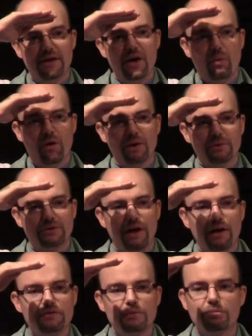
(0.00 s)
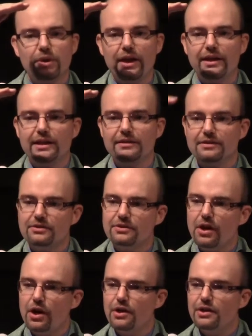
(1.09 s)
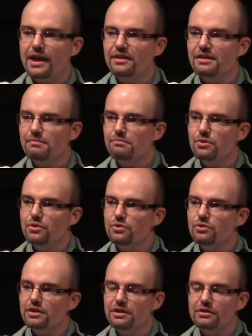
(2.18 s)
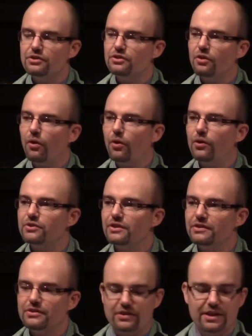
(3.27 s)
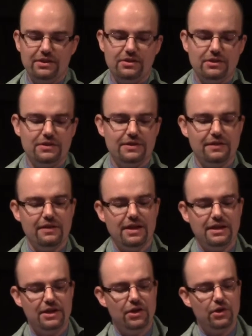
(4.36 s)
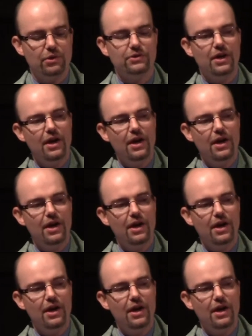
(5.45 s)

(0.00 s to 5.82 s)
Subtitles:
While I was contemplating the sun and the moon and the stars and the seasons and the years,